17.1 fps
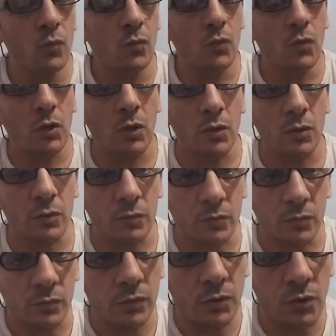you know
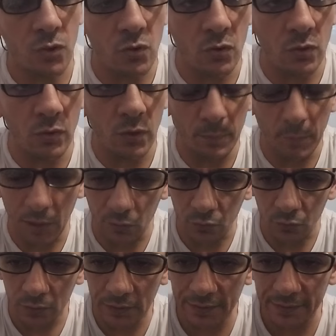about this
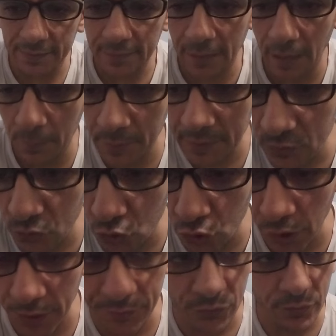climate change very
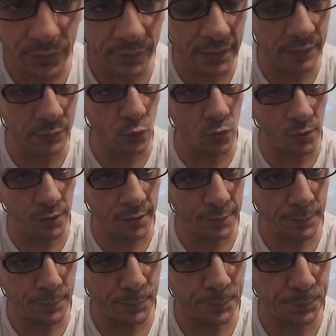worried
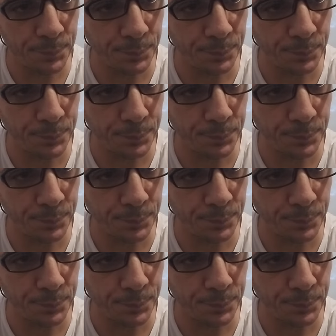and there